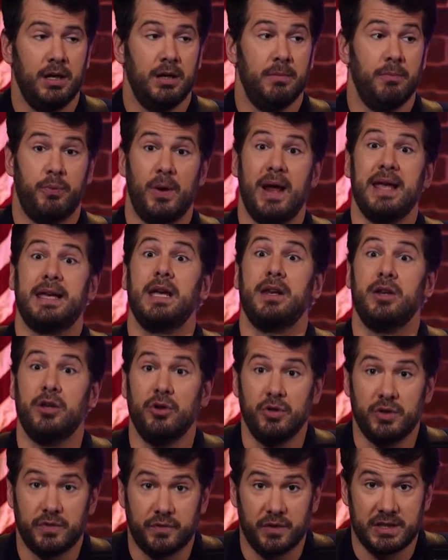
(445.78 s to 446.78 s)
breaking
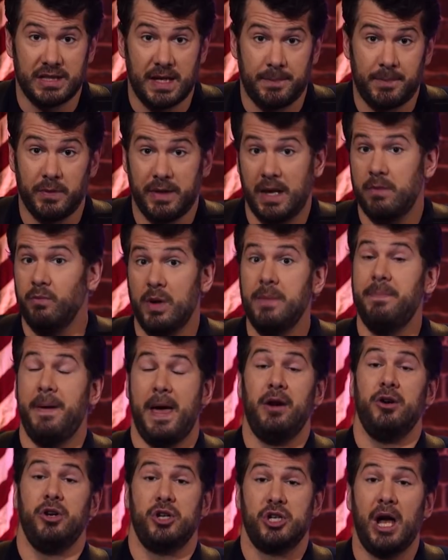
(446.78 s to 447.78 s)
news, for example, then we
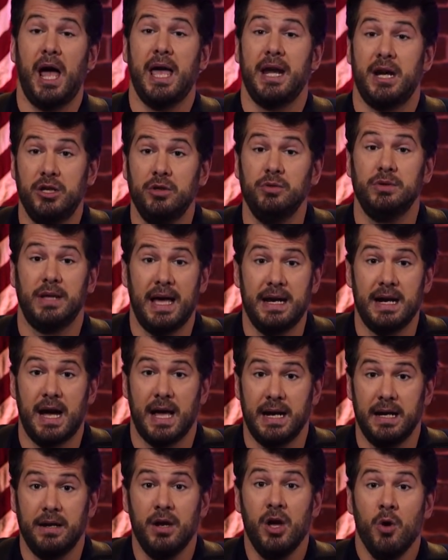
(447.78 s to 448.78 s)
better shine a new light
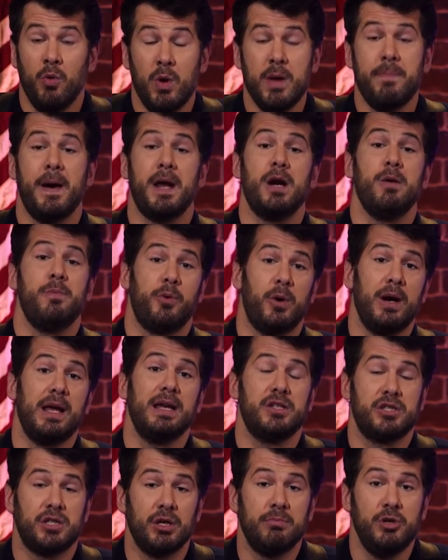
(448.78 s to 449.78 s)
on it. We better
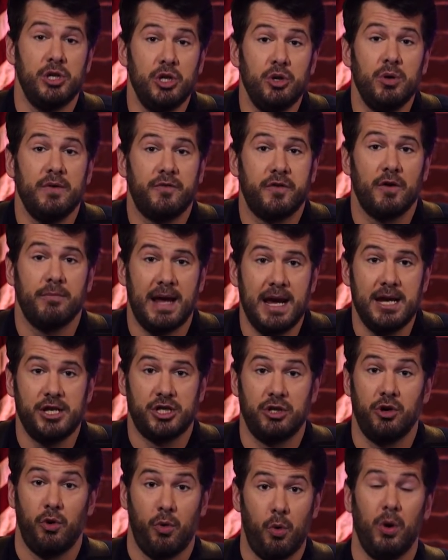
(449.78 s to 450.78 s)
bring some new
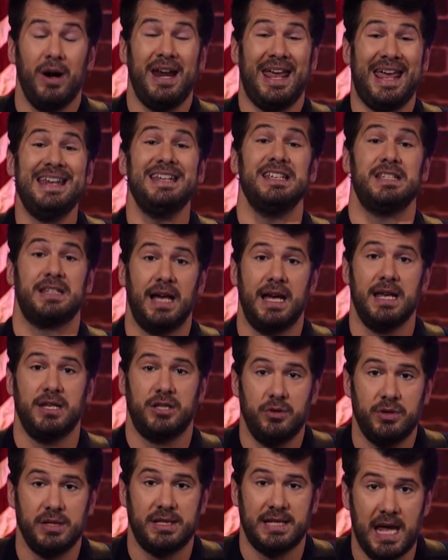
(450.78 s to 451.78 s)
information or insight
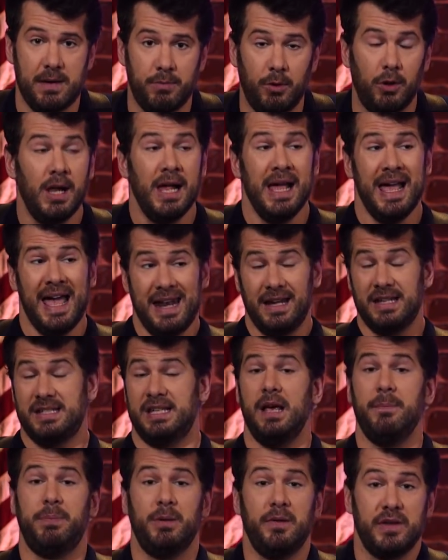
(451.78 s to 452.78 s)
to the table. An
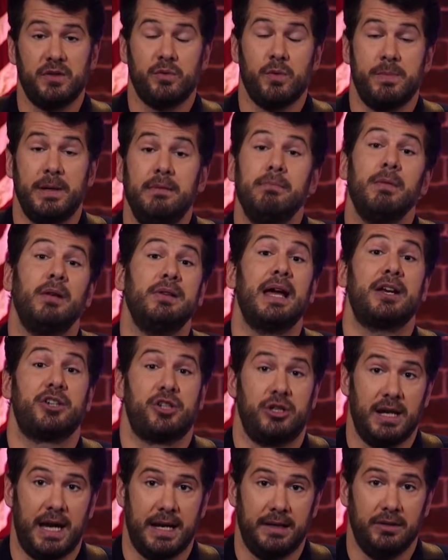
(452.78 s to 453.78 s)
example of this would be
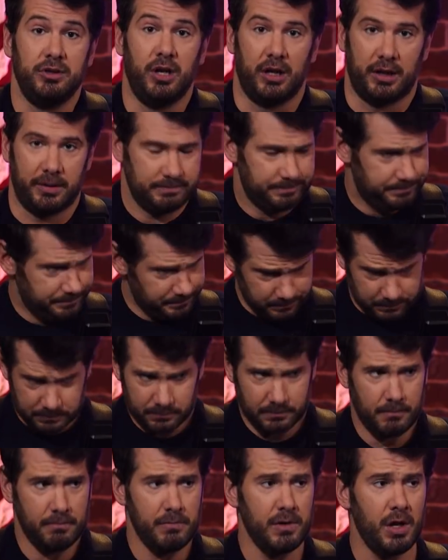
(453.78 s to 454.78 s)
election night. Look,
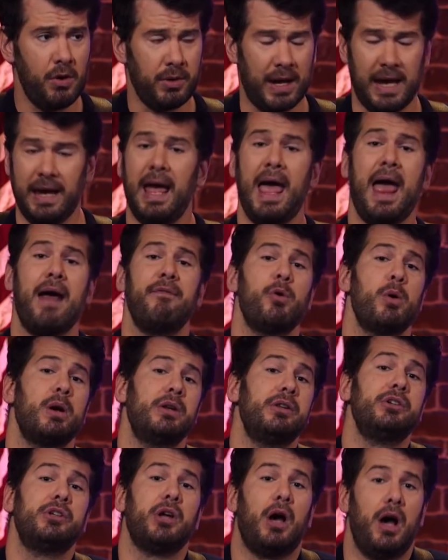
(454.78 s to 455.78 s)
okay, everyone
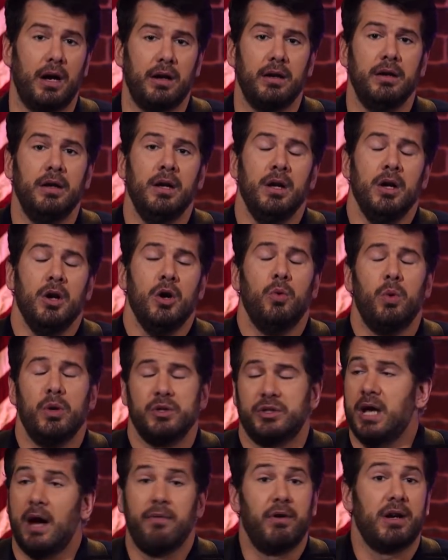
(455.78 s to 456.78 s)
and their dog
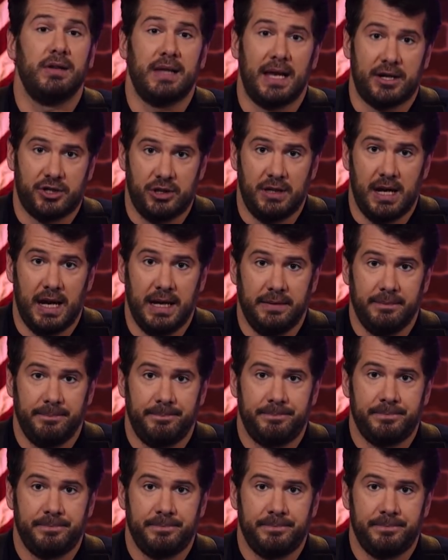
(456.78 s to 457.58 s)
was covering election night.